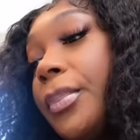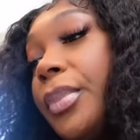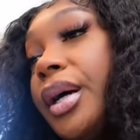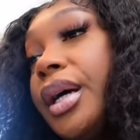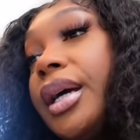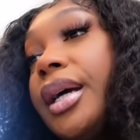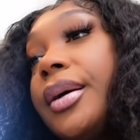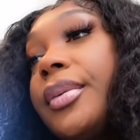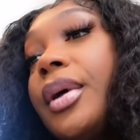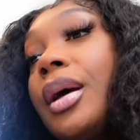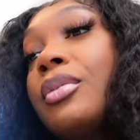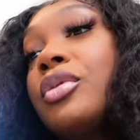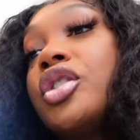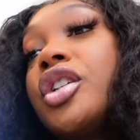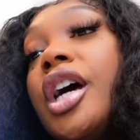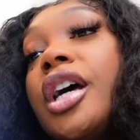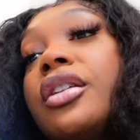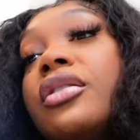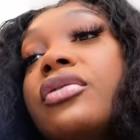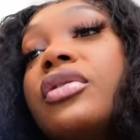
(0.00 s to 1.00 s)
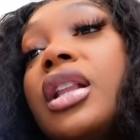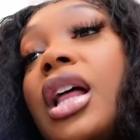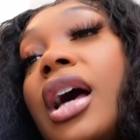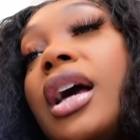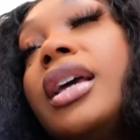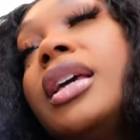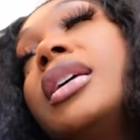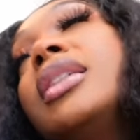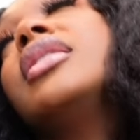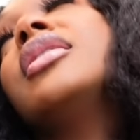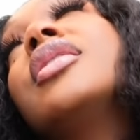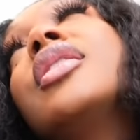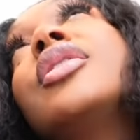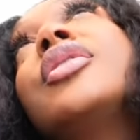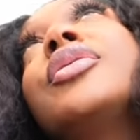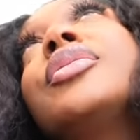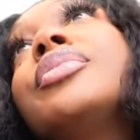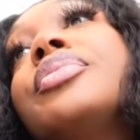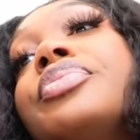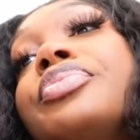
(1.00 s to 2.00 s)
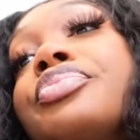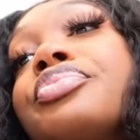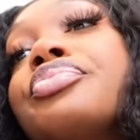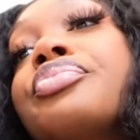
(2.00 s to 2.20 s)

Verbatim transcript: but i'm gonna try to vlog it so